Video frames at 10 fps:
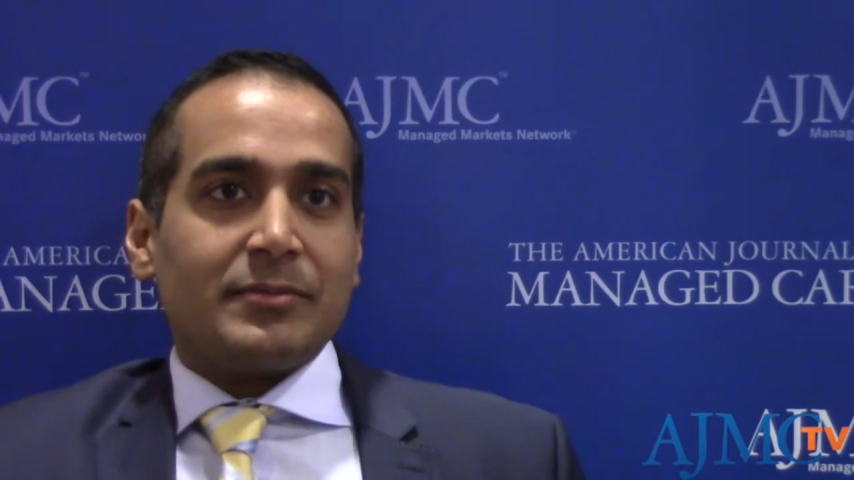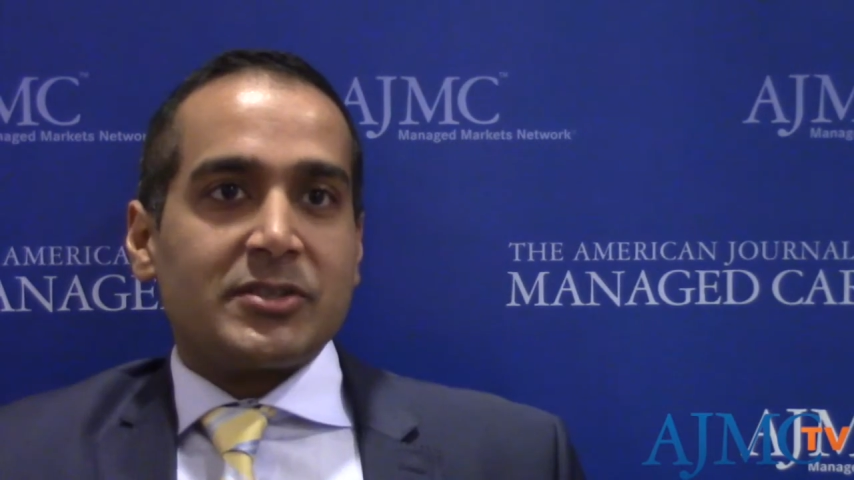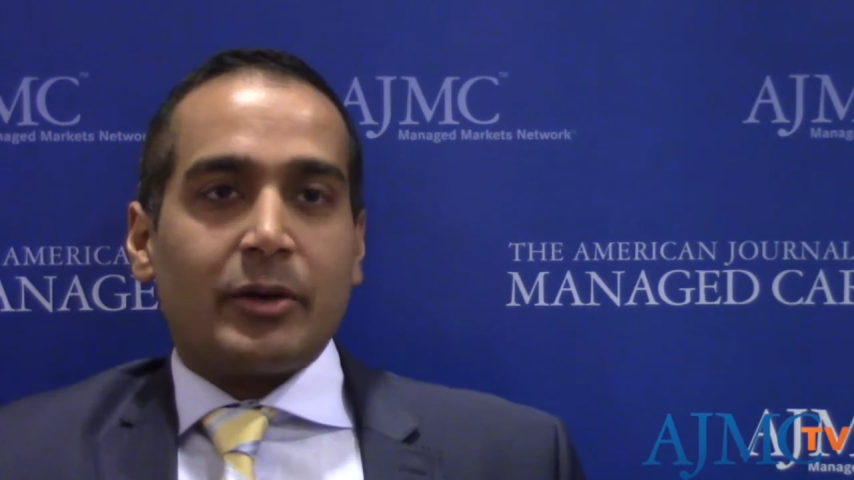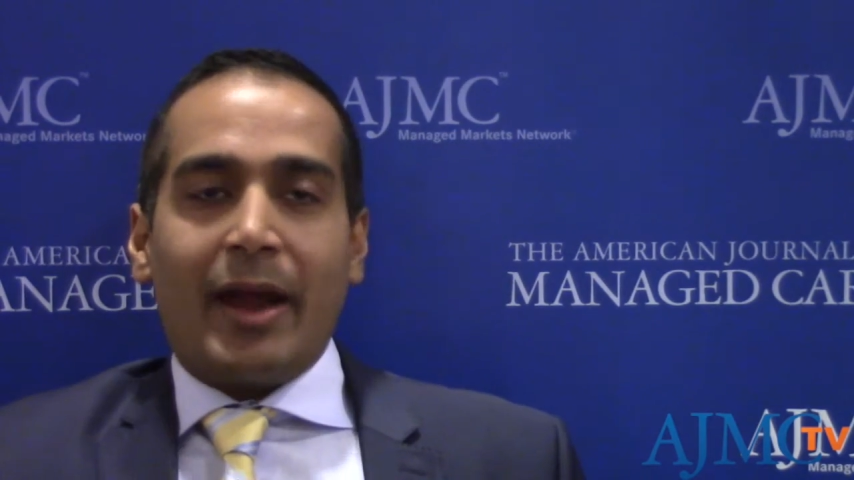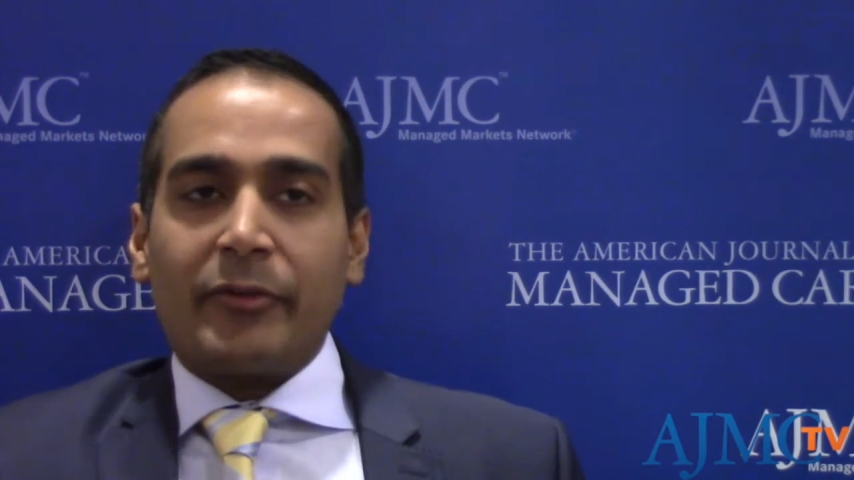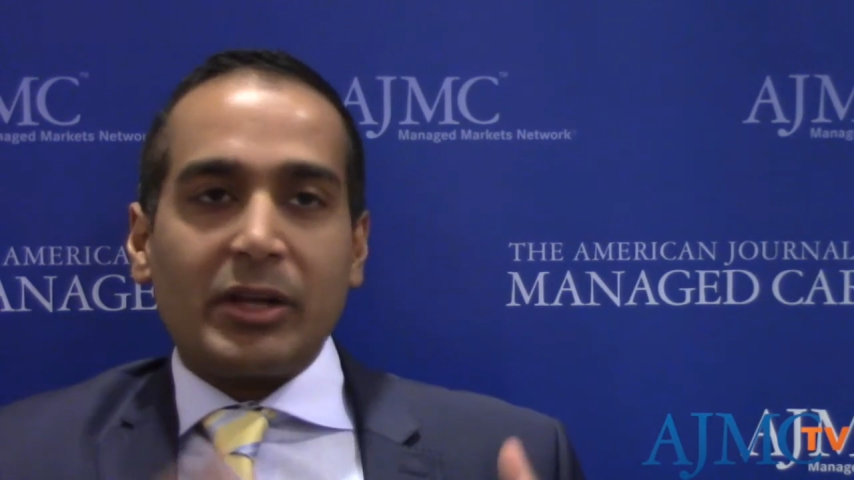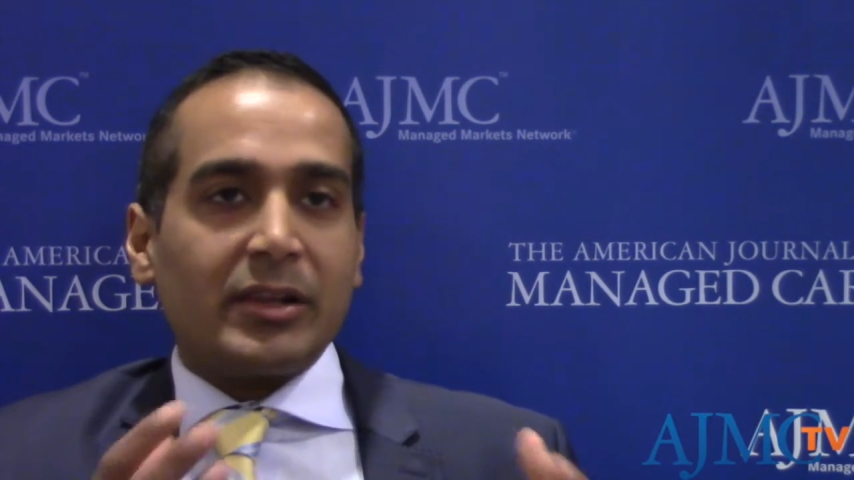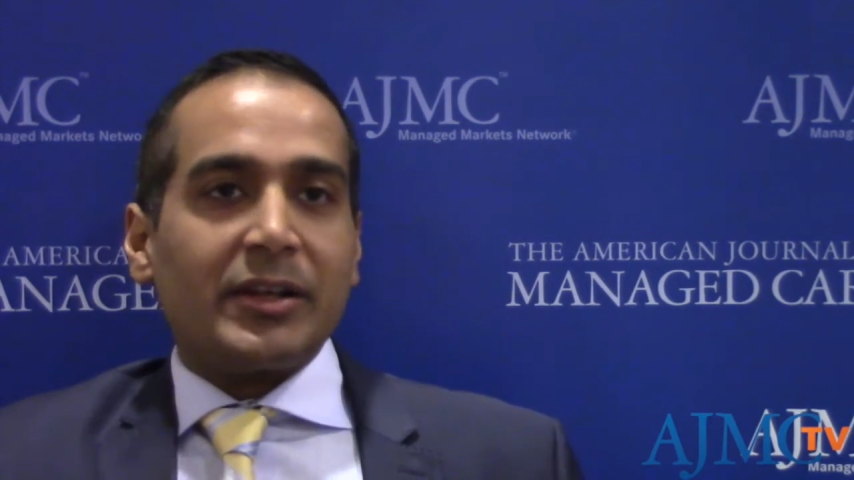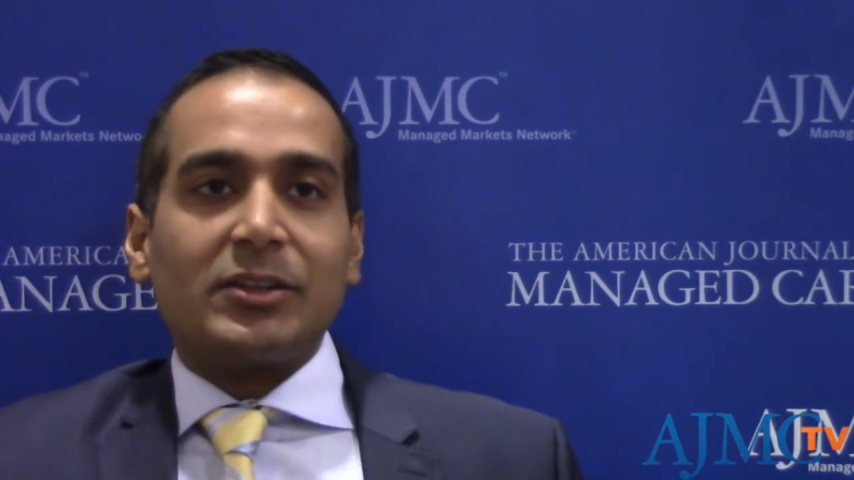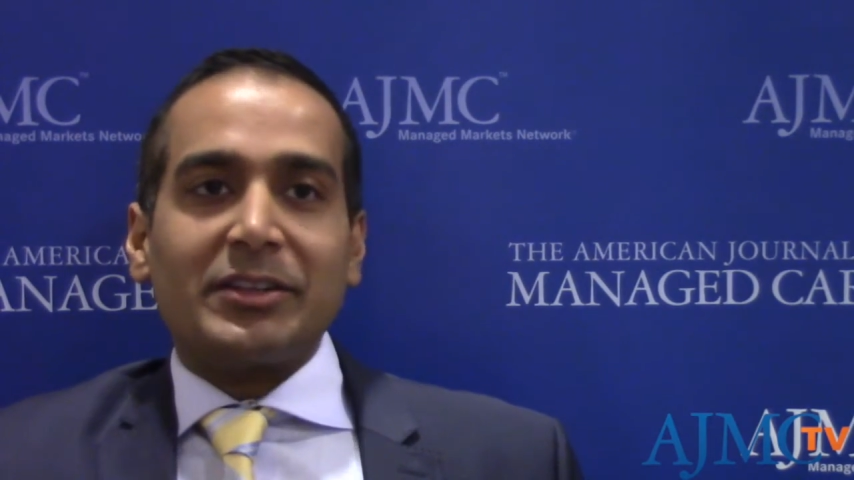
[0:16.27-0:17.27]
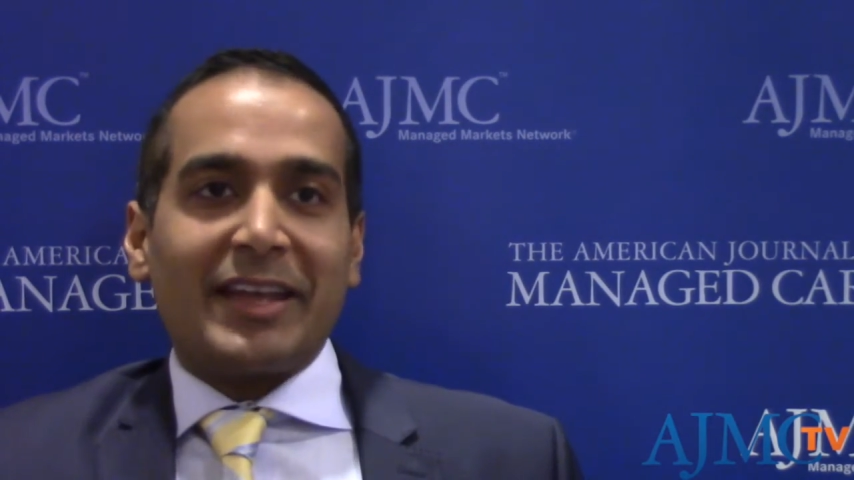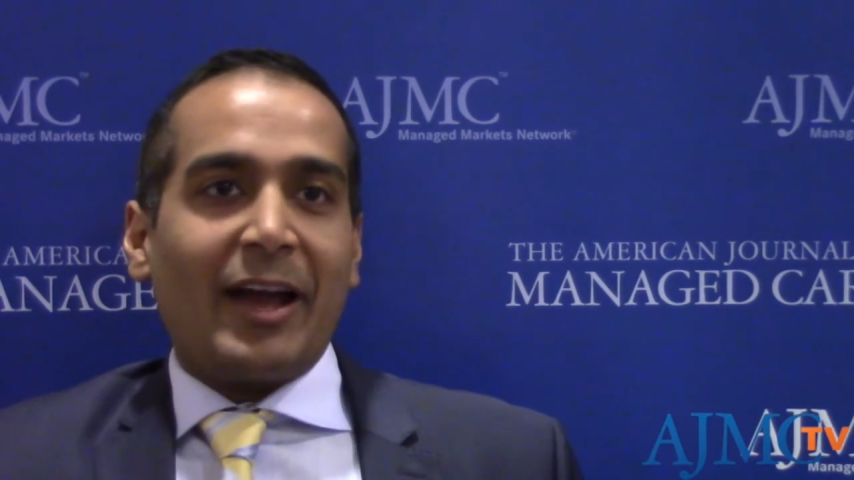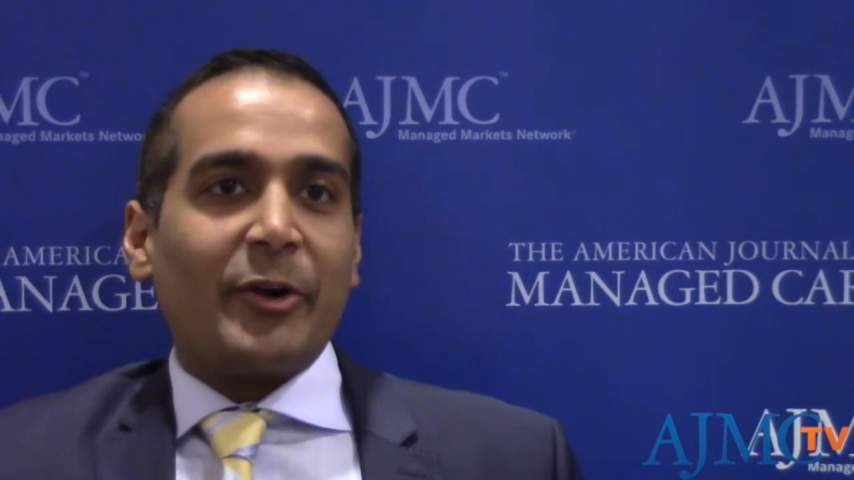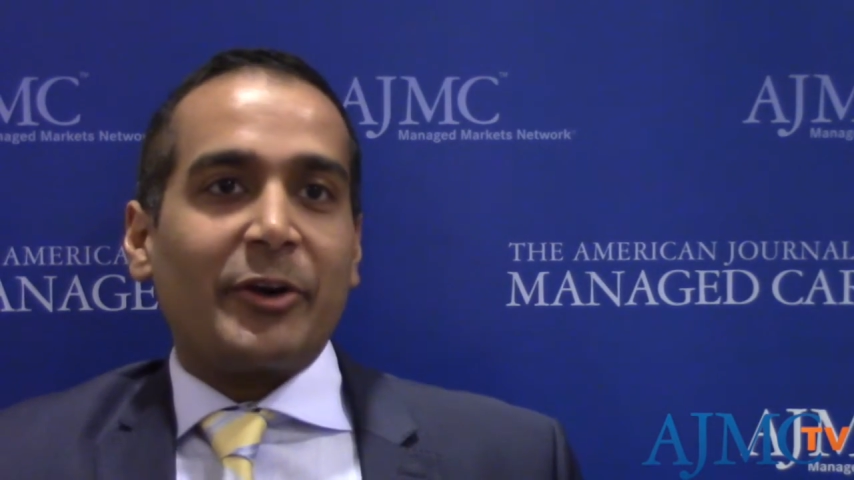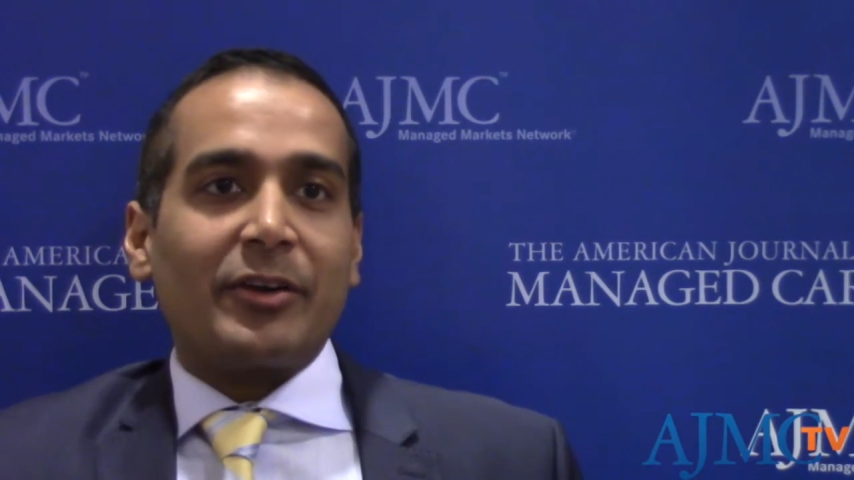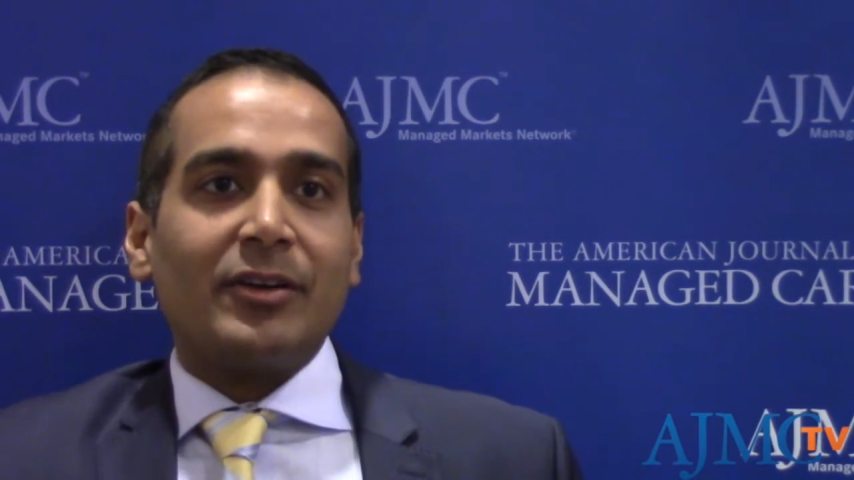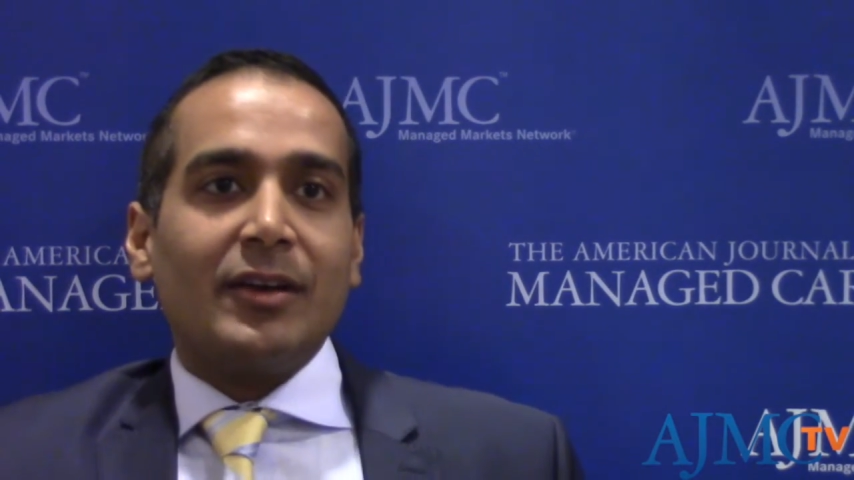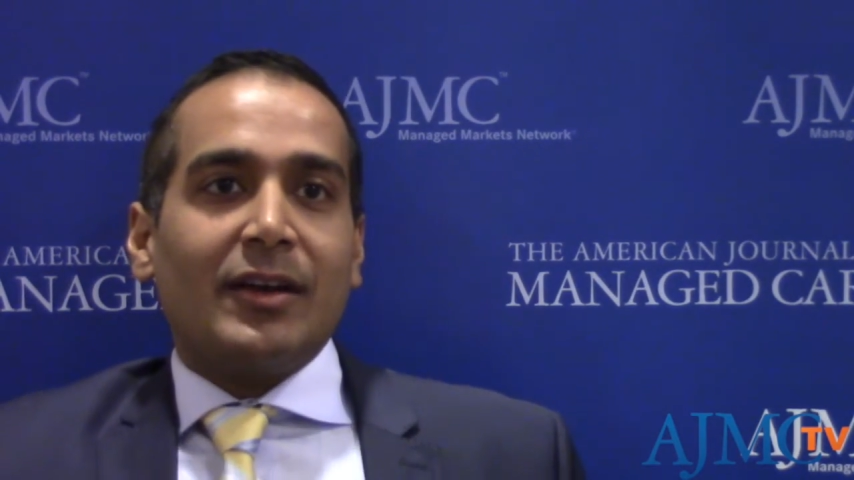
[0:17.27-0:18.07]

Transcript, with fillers: So every clinical encounter